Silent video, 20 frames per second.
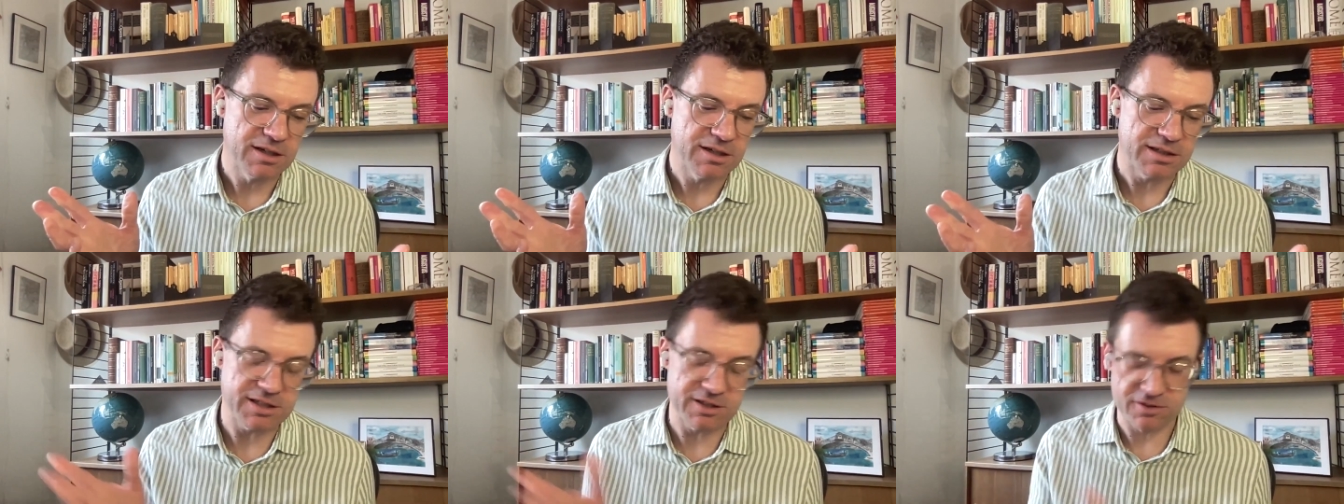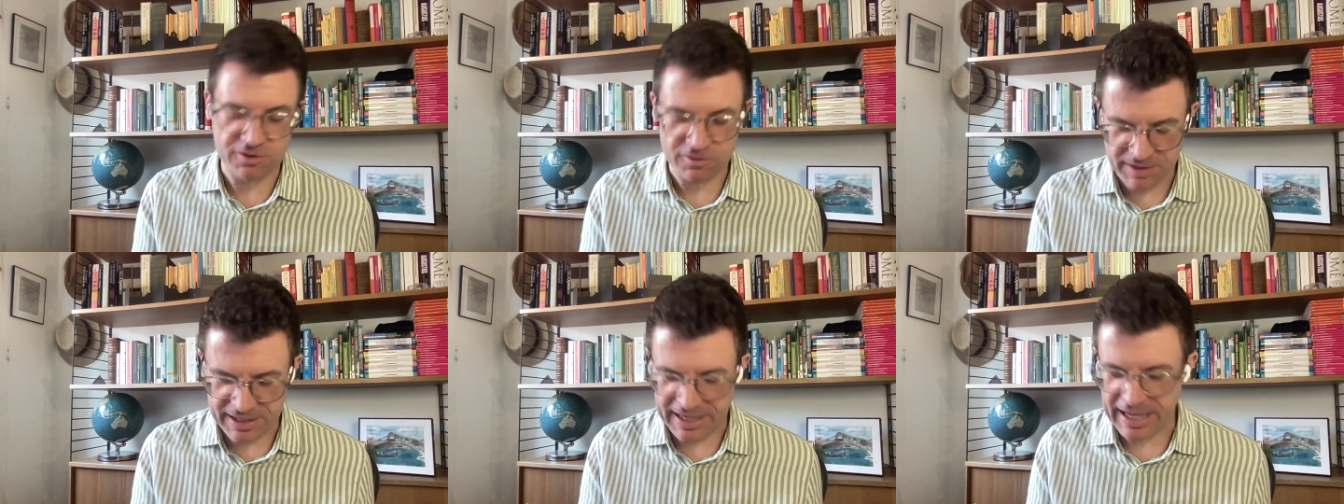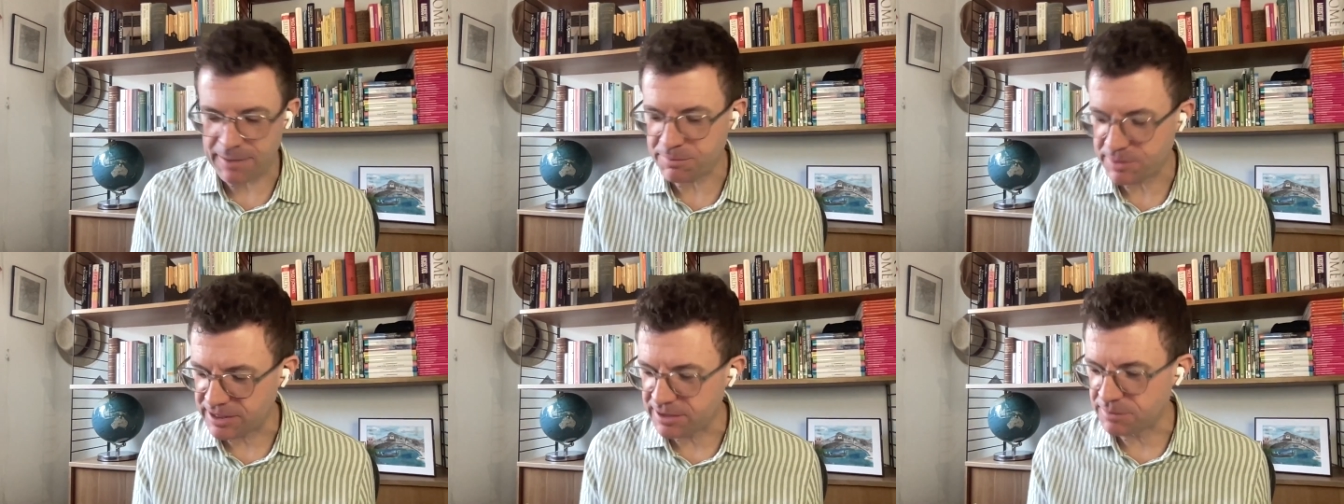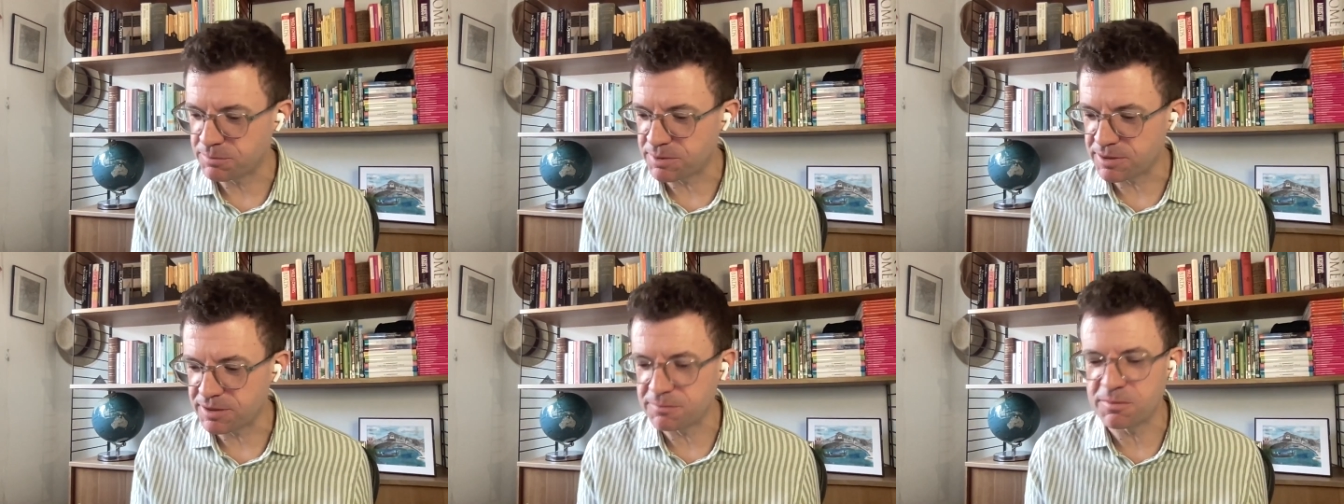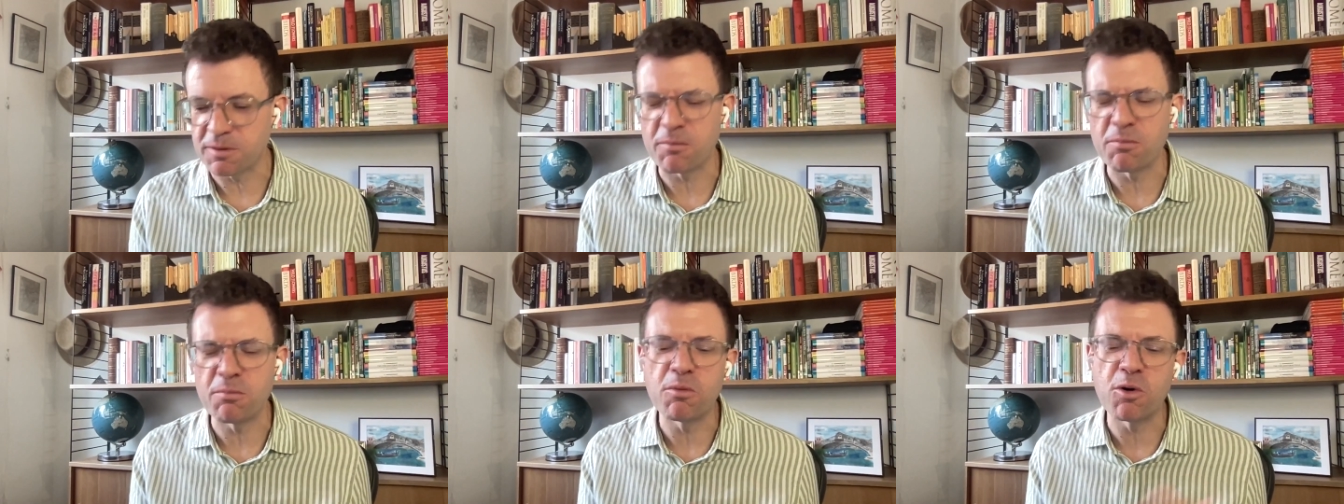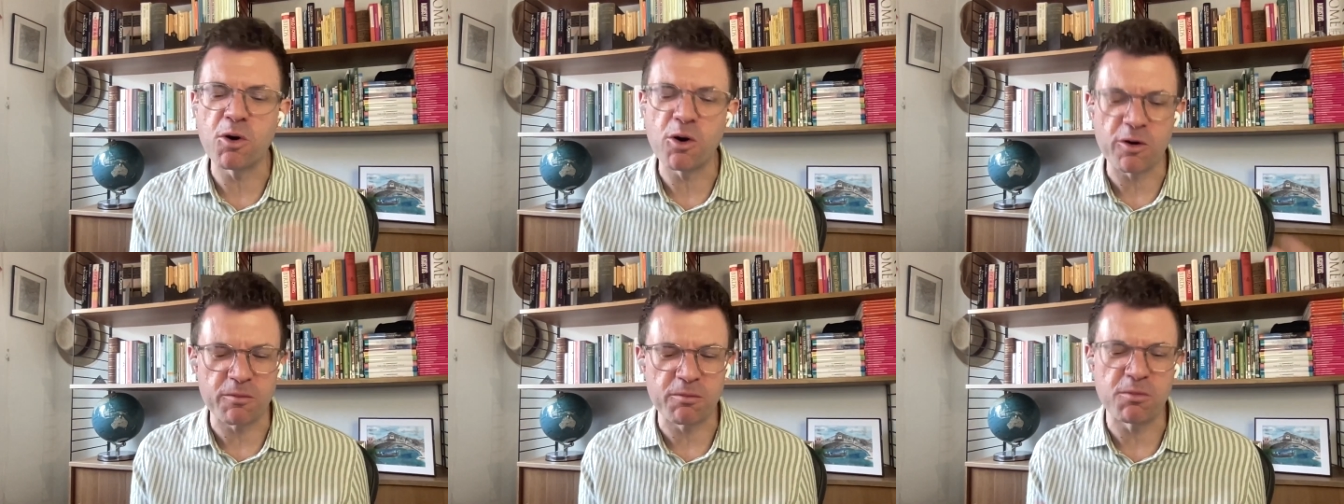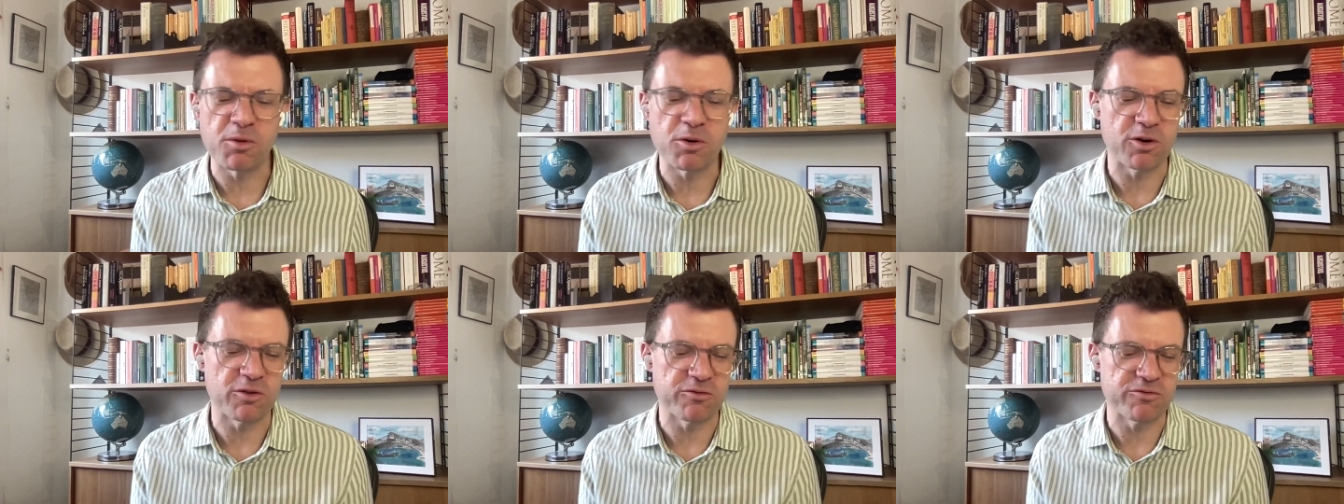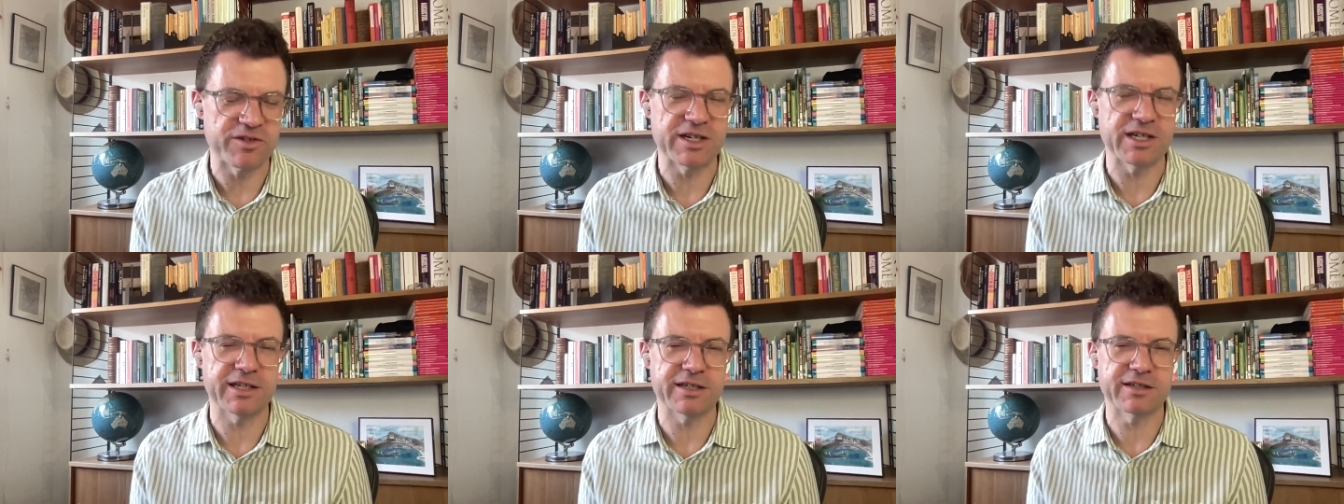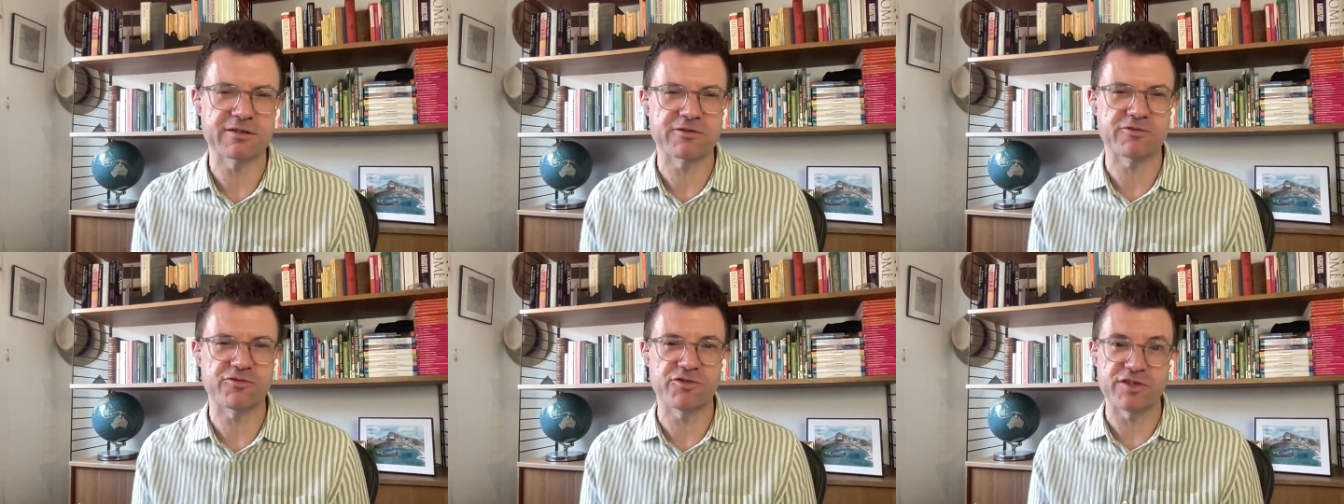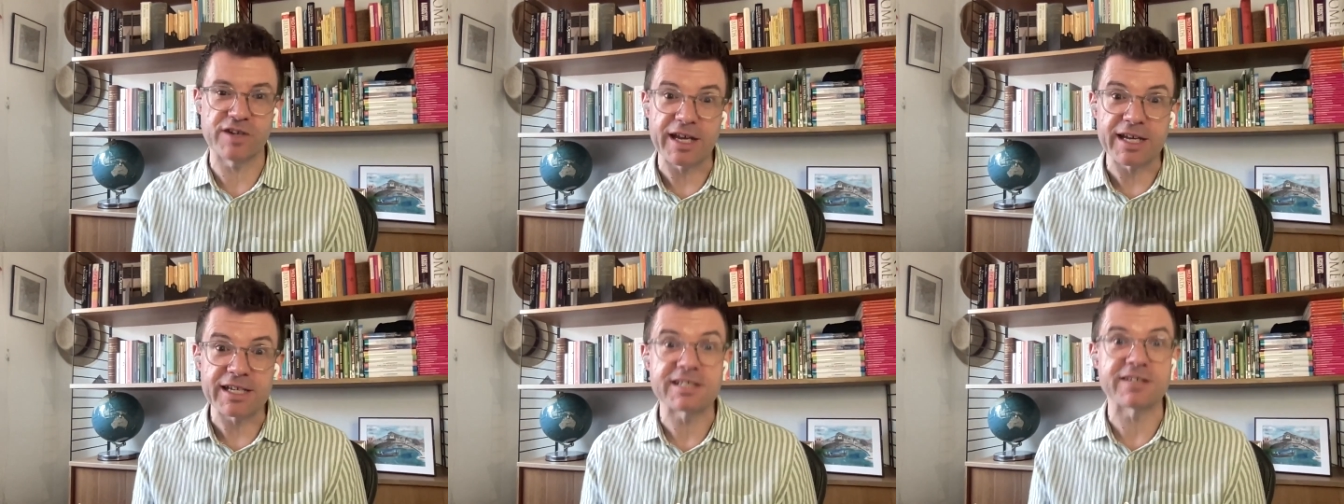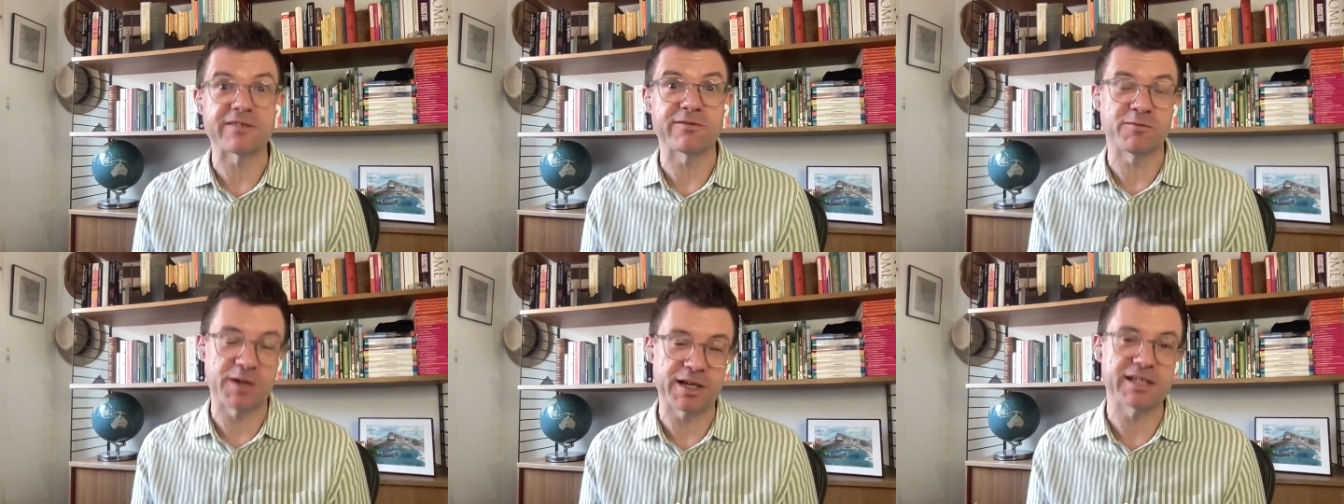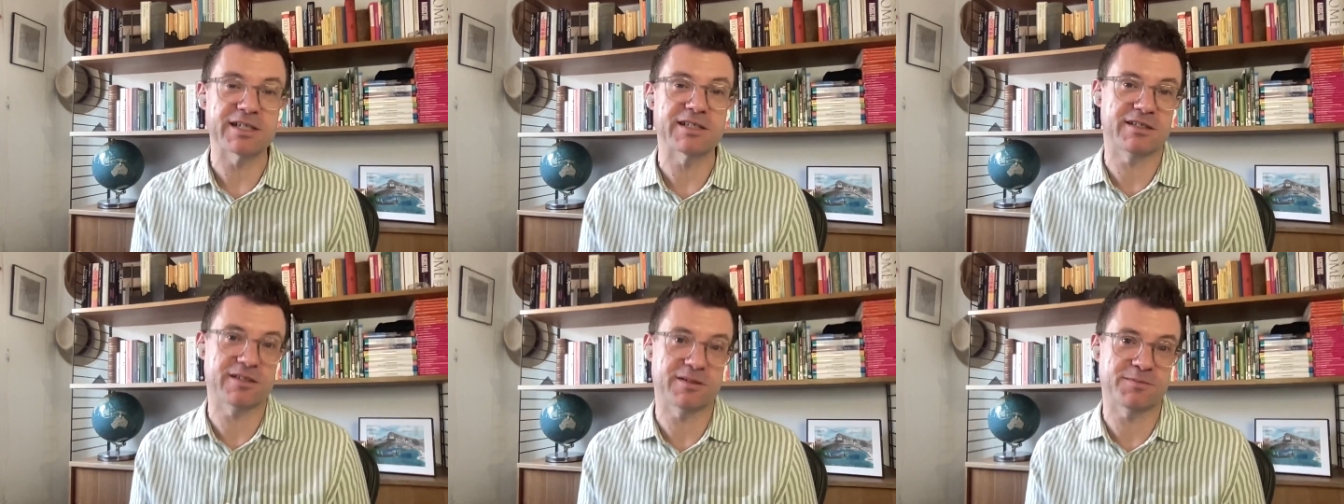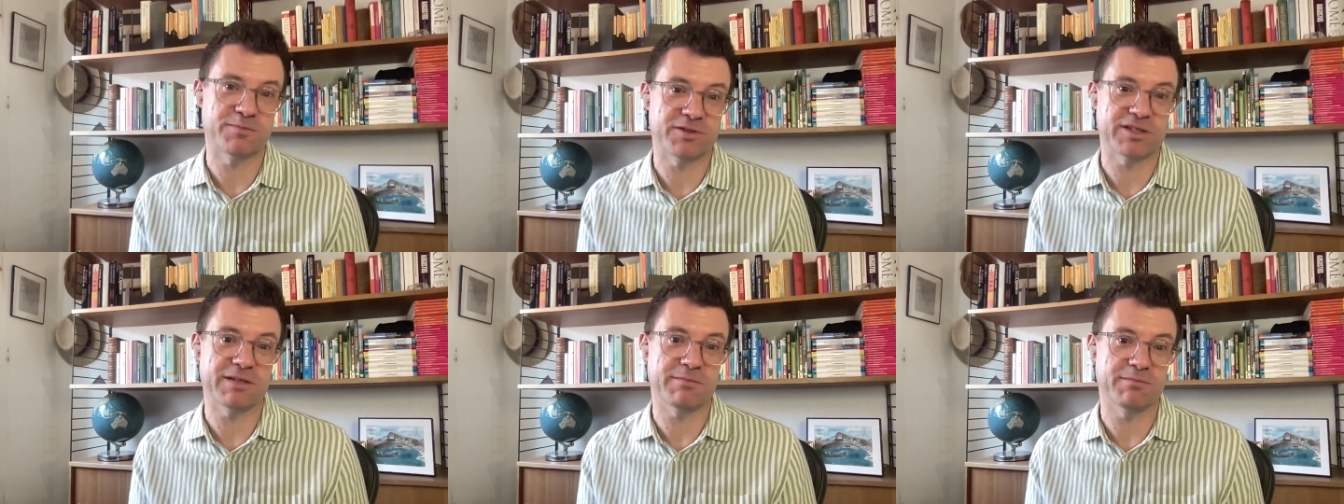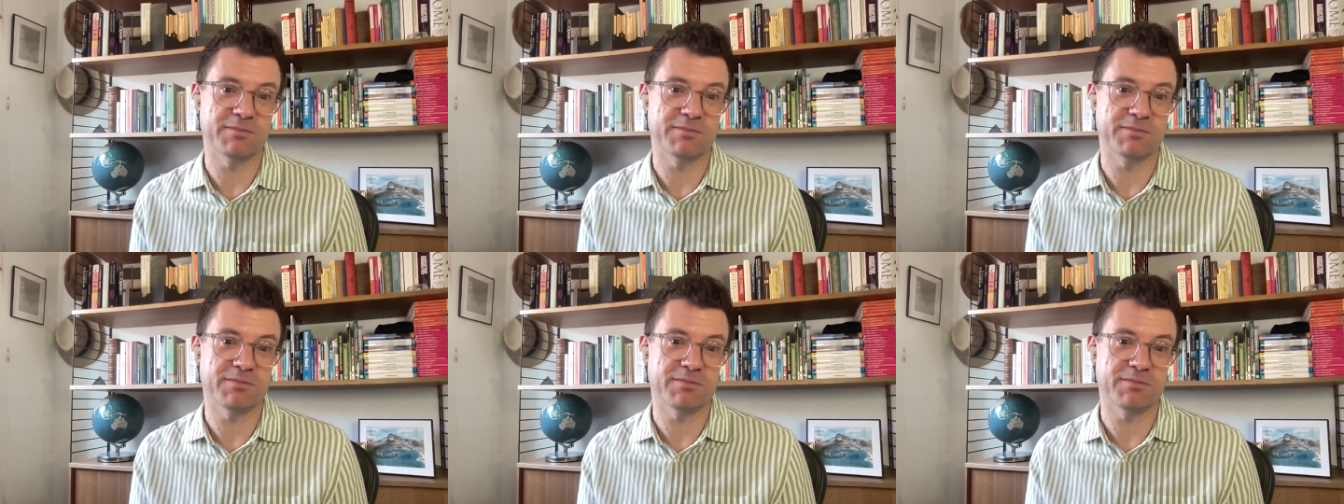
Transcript: this is already happening, but more and more really creative ways to present